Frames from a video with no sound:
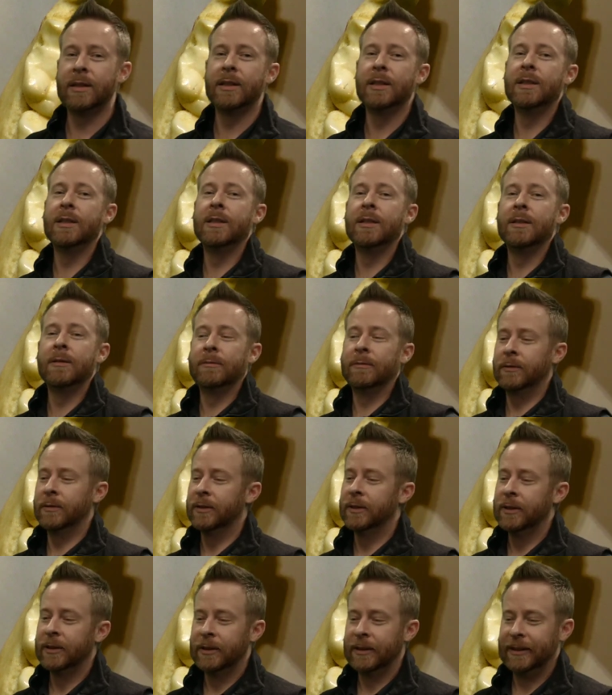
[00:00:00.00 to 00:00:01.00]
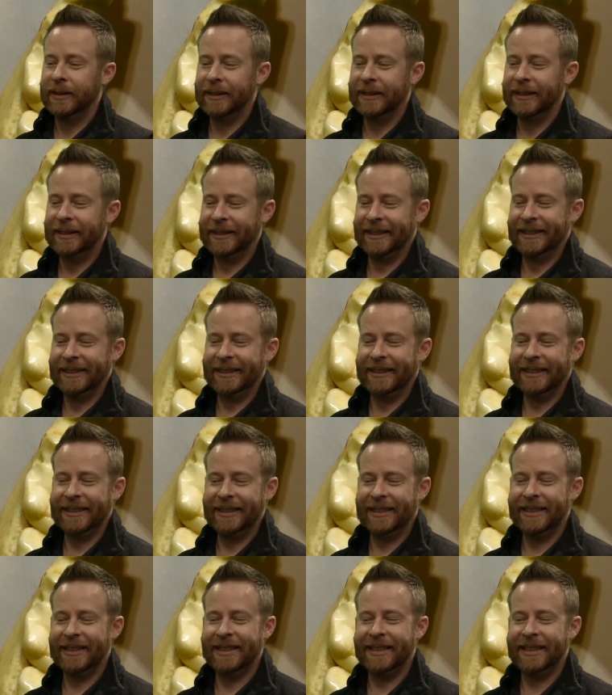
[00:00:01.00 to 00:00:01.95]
Nobody speaks.